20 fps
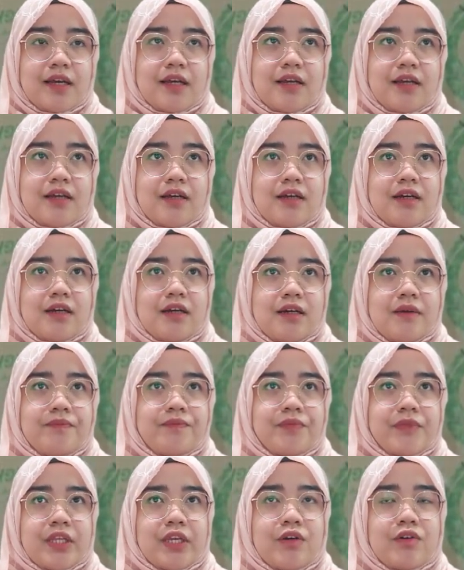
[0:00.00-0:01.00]

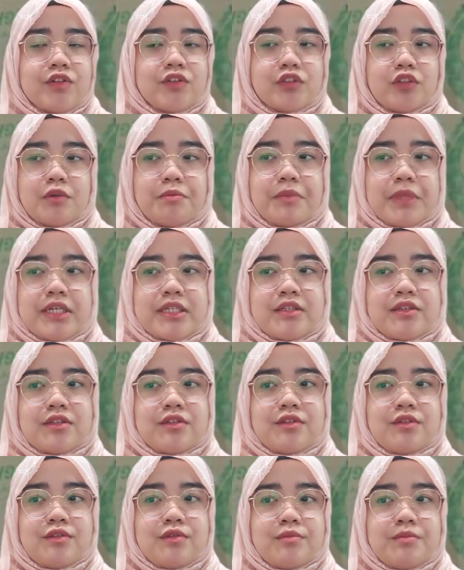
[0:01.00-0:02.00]
They also must
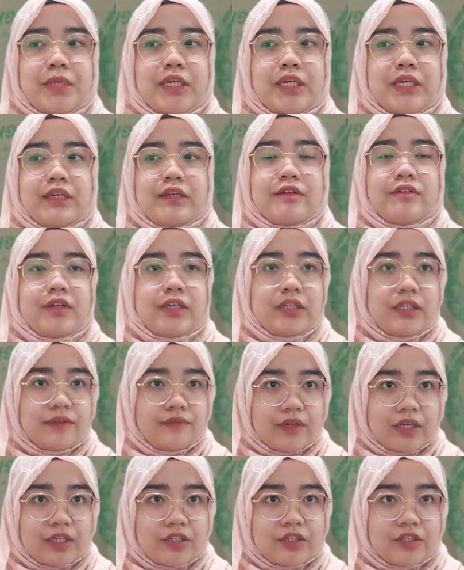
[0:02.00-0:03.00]
to make a
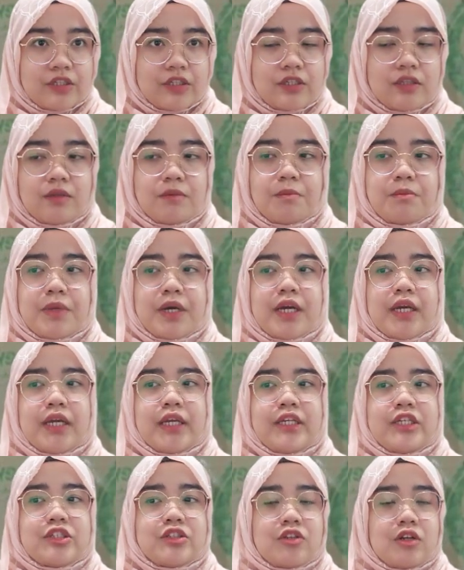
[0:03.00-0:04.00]
corrective action
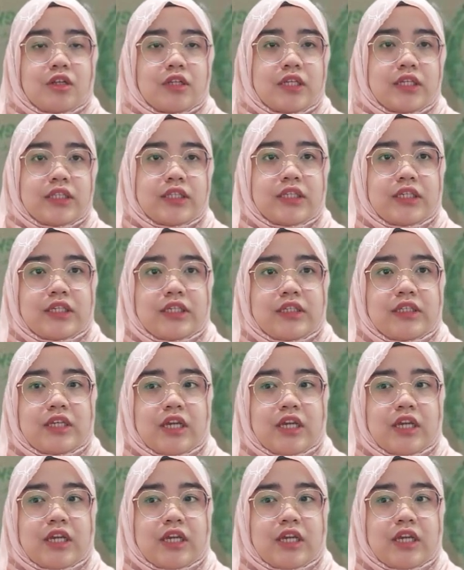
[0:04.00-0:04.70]
by installing the